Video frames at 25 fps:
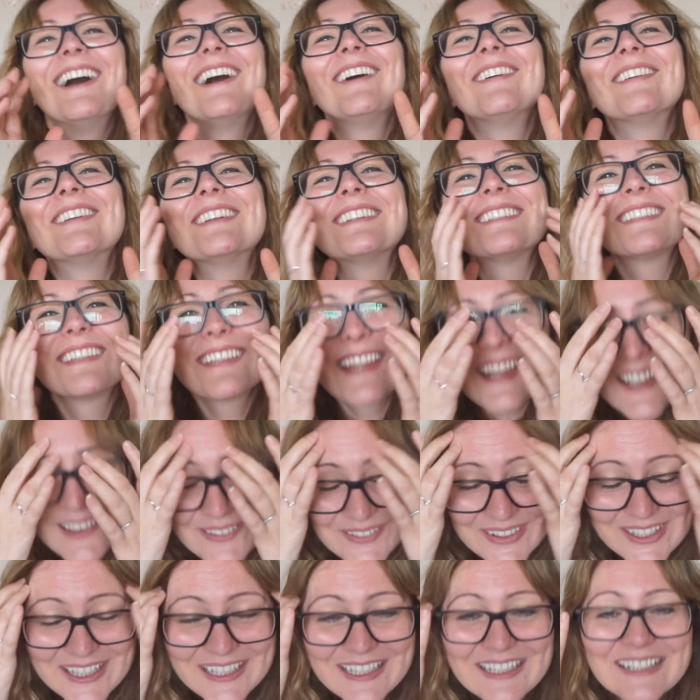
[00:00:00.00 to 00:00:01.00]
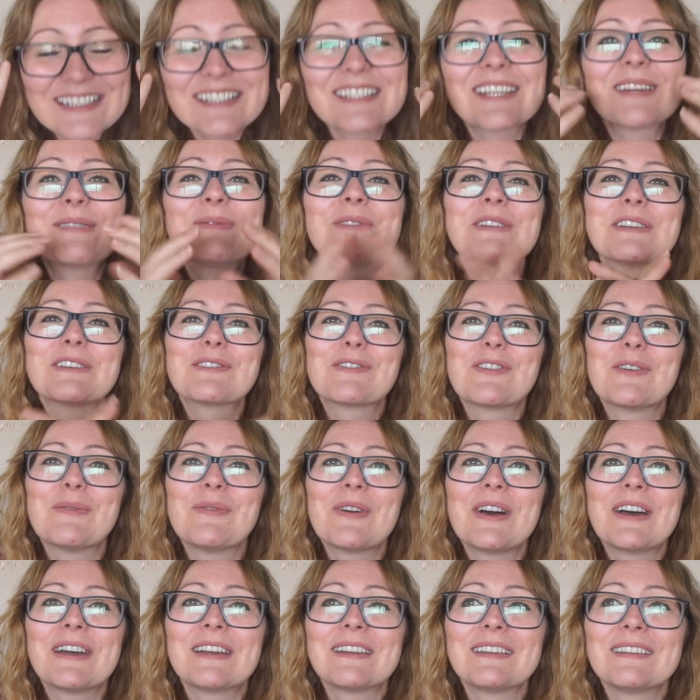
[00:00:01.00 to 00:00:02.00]
wanted an egg mayonnaise sandwich for
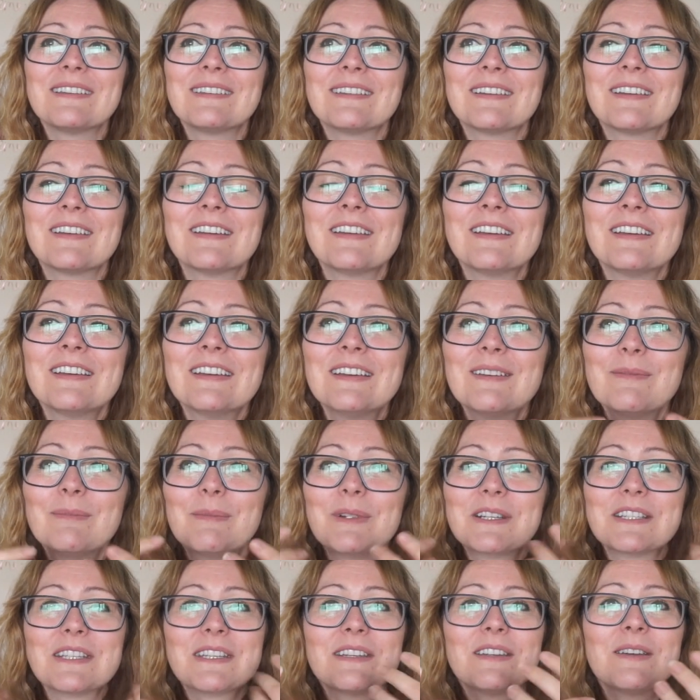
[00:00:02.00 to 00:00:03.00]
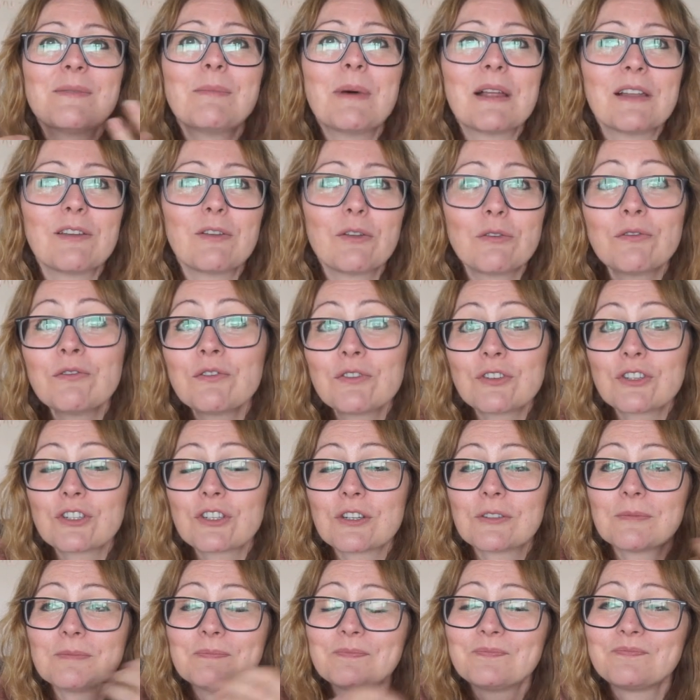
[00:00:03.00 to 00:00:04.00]
my, my dinner, my
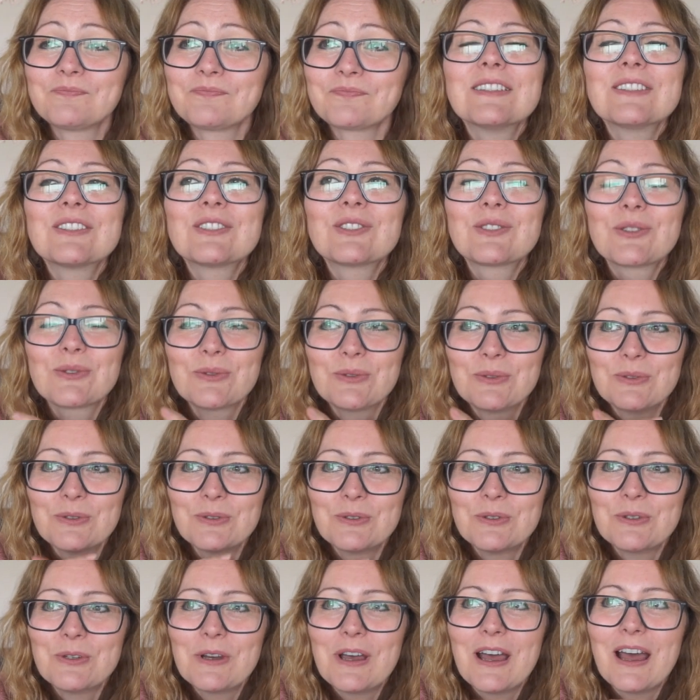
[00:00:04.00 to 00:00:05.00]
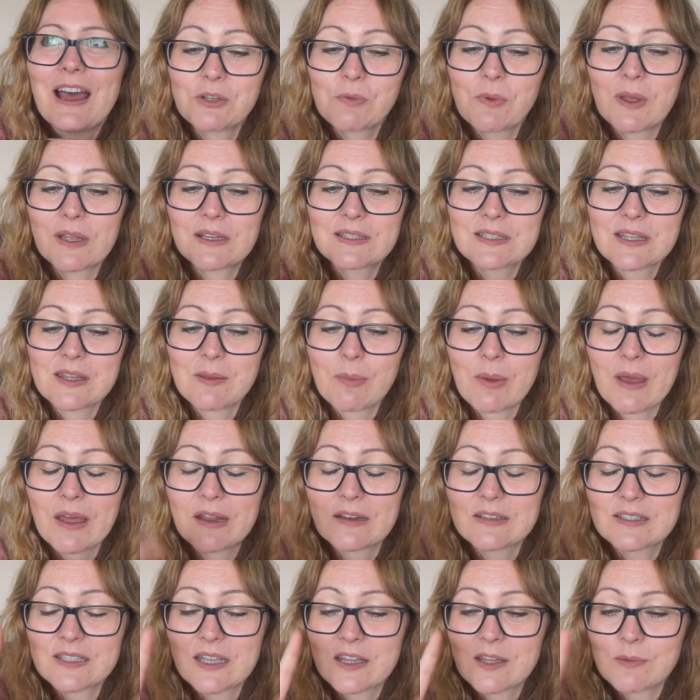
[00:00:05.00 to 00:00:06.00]
lunch. So two eggs in the
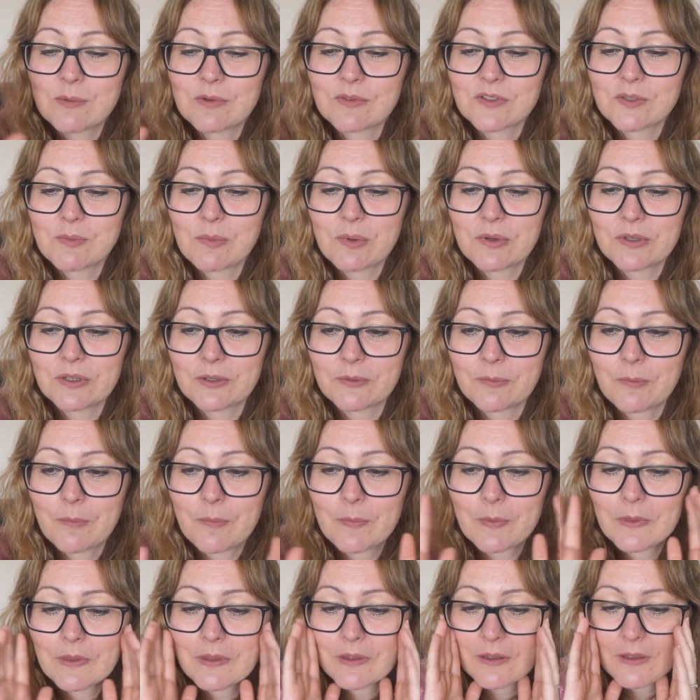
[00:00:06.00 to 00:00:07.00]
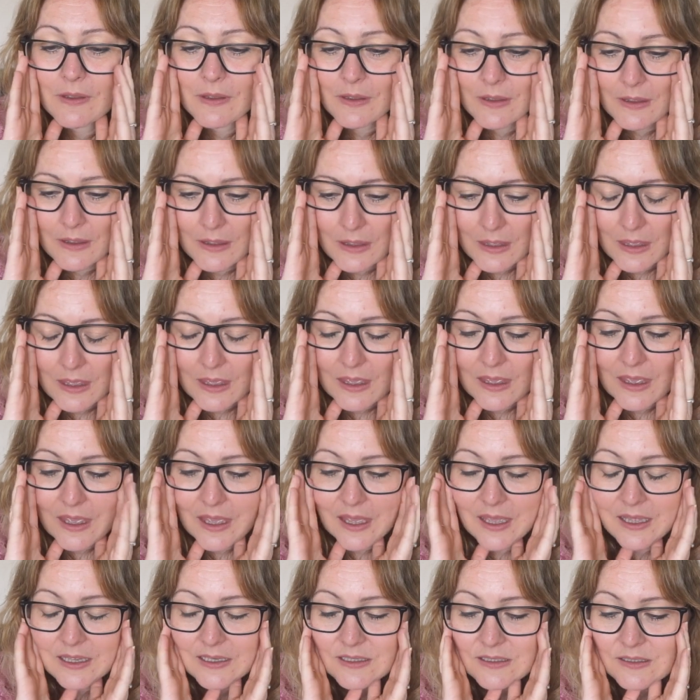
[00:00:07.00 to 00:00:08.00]
pan, set them off to boil.
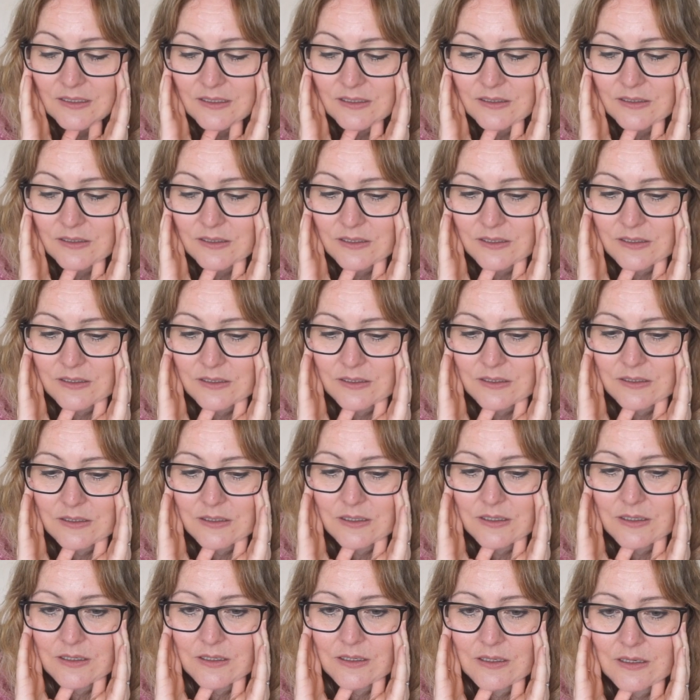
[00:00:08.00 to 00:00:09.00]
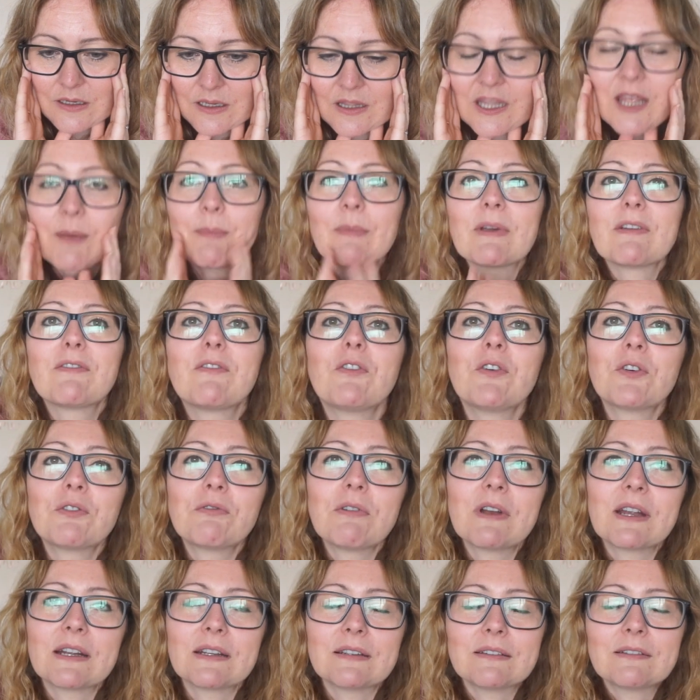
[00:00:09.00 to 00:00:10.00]
And, and then my phone
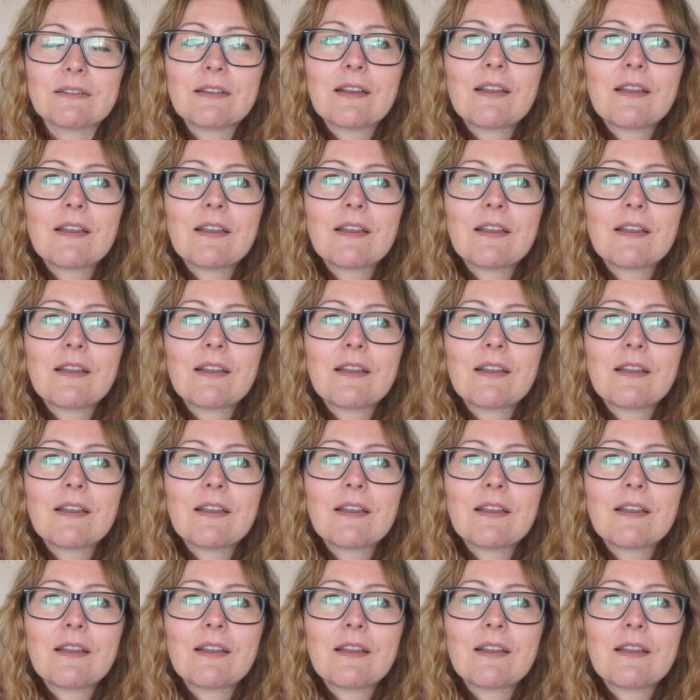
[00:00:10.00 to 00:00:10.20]
rang.